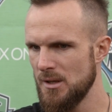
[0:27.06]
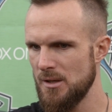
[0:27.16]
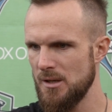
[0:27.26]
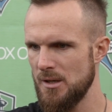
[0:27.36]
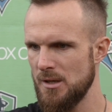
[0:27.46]

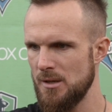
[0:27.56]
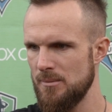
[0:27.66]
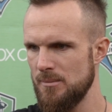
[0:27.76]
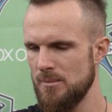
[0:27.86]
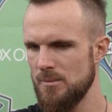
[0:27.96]

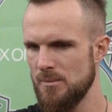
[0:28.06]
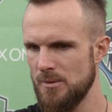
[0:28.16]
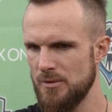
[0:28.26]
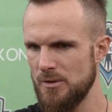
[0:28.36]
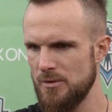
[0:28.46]

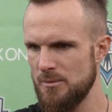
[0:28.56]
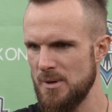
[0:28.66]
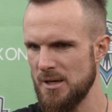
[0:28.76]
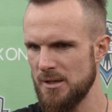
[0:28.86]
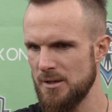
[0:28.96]
If you
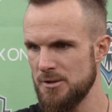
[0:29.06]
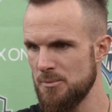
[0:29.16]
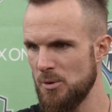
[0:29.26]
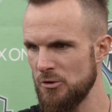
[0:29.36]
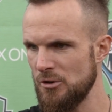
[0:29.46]
make it and you
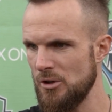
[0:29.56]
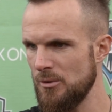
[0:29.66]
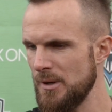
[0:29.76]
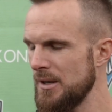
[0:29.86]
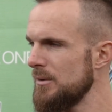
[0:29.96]
push all the
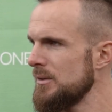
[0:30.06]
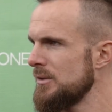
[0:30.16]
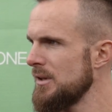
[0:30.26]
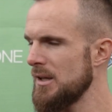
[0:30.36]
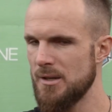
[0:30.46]
way
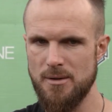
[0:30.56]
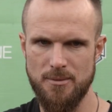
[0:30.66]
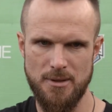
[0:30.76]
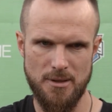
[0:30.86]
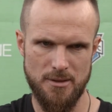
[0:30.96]
to the end that
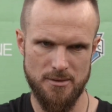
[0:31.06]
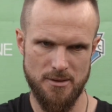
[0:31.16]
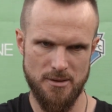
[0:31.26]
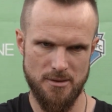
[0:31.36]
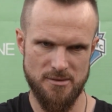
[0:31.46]
we did,
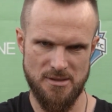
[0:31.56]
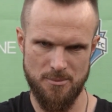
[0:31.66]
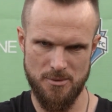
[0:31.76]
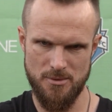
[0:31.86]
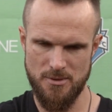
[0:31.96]

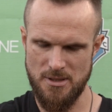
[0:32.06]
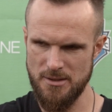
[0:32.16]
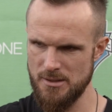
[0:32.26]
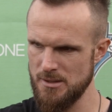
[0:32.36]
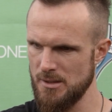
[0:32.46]
December
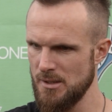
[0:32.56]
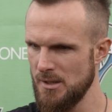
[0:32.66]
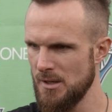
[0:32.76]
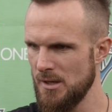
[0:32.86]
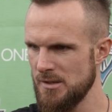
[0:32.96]
9th,
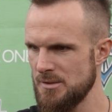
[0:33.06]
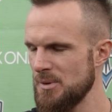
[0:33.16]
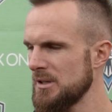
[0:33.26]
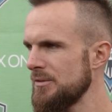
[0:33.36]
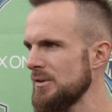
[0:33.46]
it's a
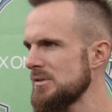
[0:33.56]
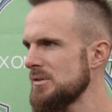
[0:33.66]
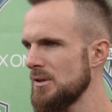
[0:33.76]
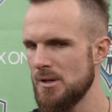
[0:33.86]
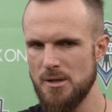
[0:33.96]
big
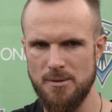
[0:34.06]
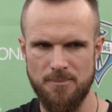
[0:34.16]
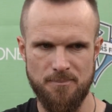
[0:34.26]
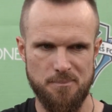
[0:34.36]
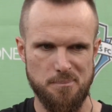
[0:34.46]
difference.
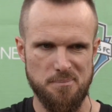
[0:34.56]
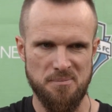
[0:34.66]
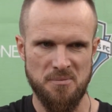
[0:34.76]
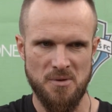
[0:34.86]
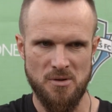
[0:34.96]

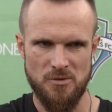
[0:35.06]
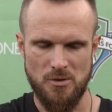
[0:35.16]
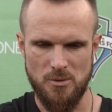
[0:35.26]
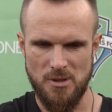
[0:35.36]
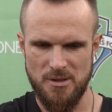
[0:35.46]

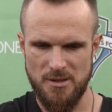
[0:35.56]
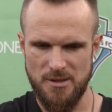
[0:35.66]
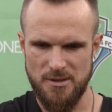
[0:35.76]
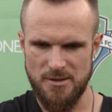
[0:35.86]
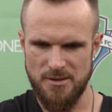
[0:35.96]
So
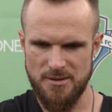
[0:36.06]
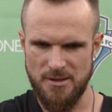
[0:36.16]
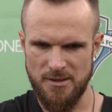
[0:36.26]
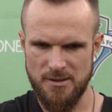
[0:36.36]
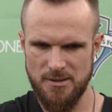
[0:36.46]
I
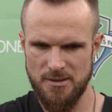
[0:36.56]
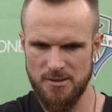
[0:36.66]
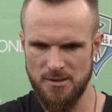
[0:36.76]
think